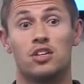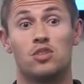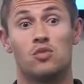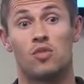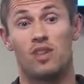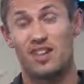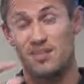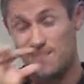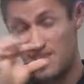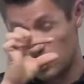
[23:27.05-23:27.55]
you
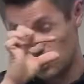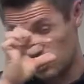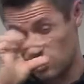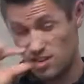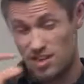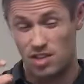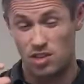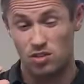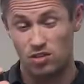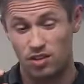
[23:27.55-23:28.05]
want to make sure
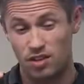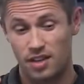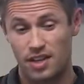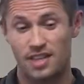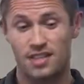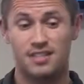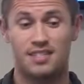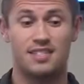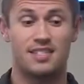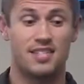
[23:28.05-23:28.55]
that you look
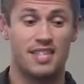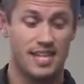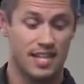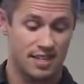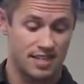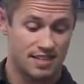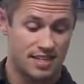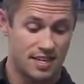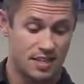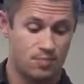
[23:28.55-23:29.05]
and see
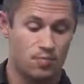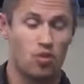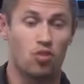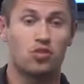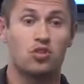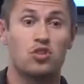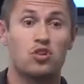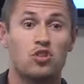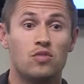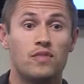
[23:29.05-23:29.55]
it says
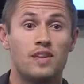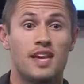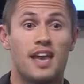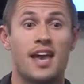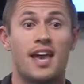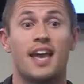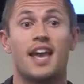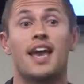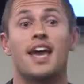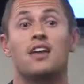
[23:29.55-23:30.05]
both
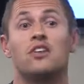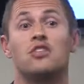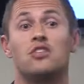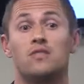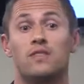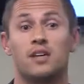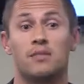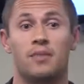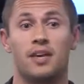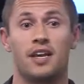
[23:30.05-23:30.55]
UVA and
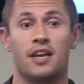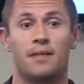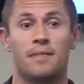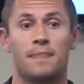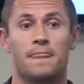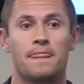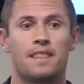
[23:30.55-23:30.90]
UVB,